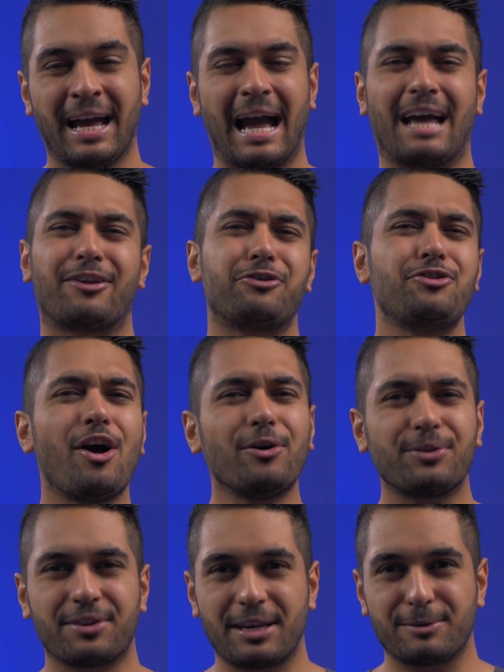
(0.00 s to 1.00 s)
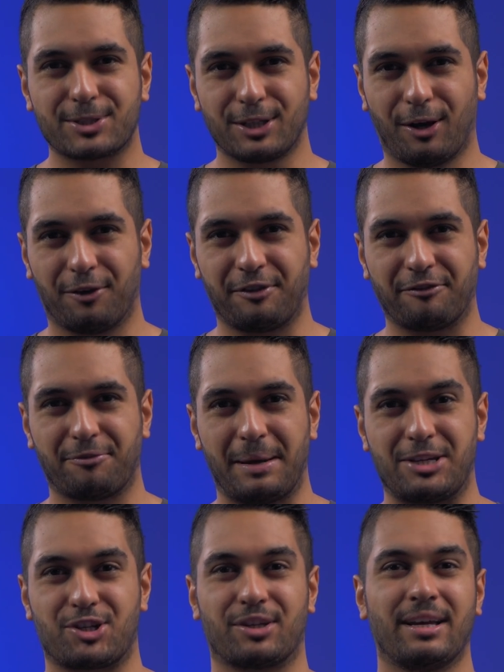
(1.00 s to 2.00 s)
and I know that there was a lot of
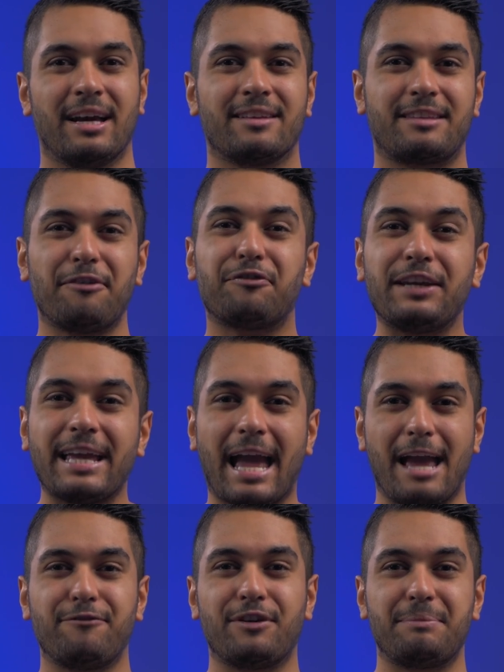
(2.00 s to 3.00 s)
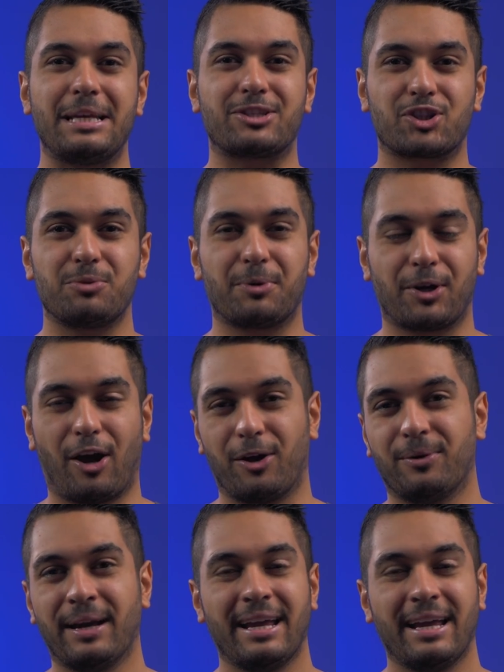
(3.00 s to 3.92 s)
information. Definitely NVMe 2.0